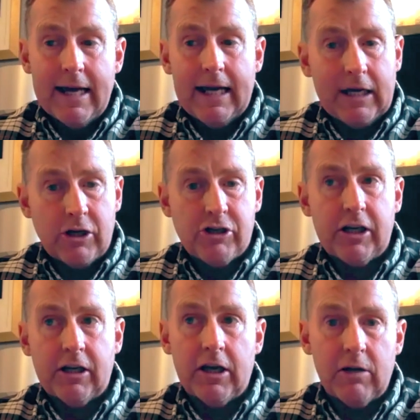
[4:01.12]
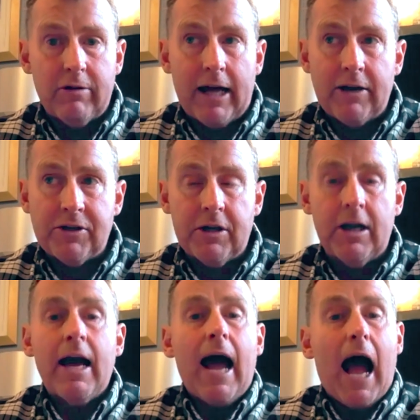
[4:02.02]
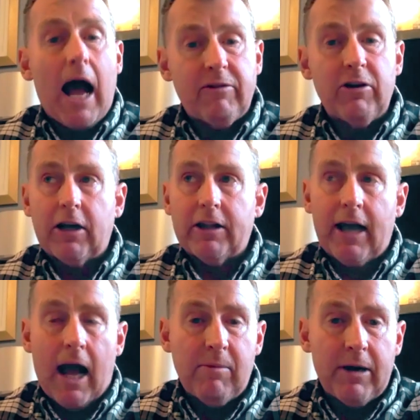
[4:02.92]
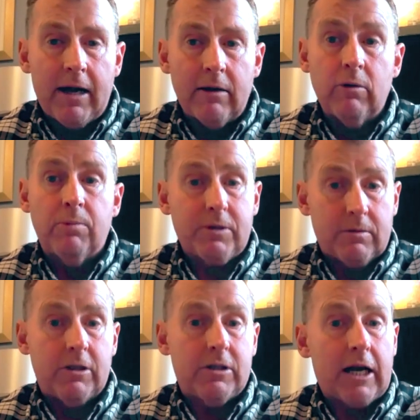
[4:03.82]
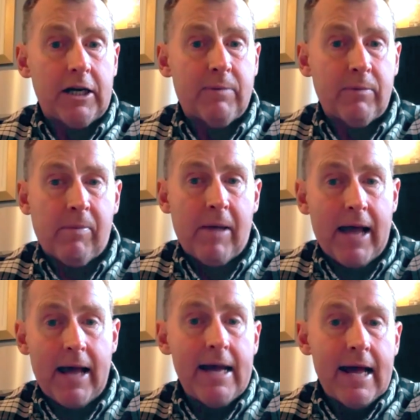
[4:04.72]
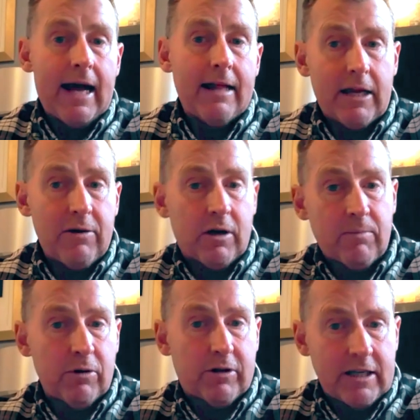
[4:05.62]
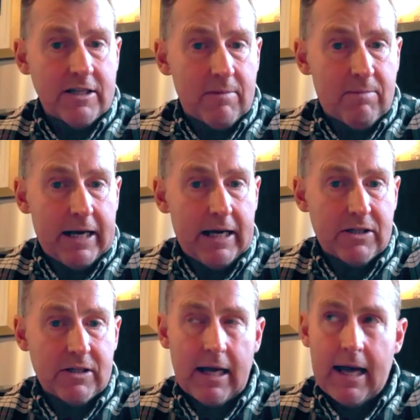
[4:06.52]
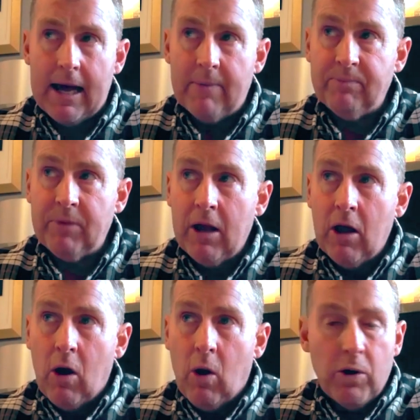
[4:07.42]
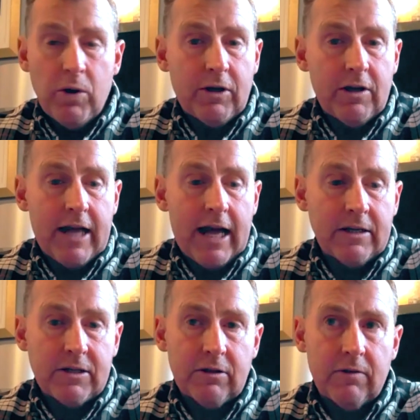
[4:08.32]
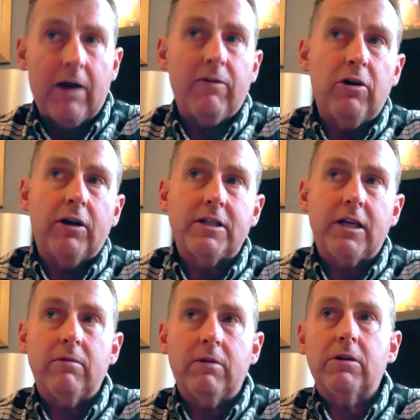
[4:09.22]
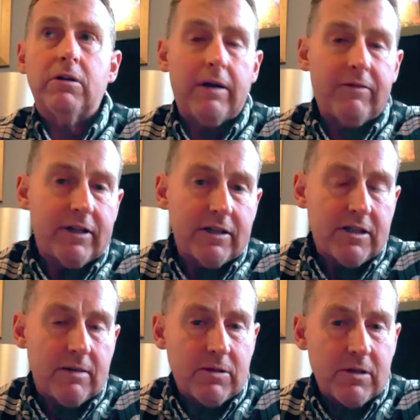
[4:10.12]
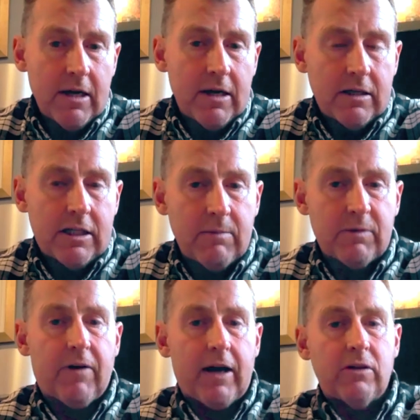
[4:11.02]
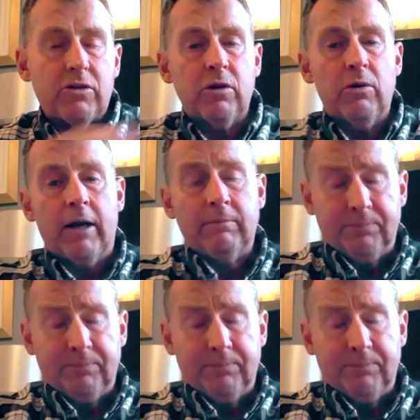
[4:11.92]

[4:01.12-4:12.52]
it can trigger you then to have a look at the camera. Oops, you're starting to prepare, and then you can put things in place, or you can then sort of have a look and say, well, look, no, everything seems fine. So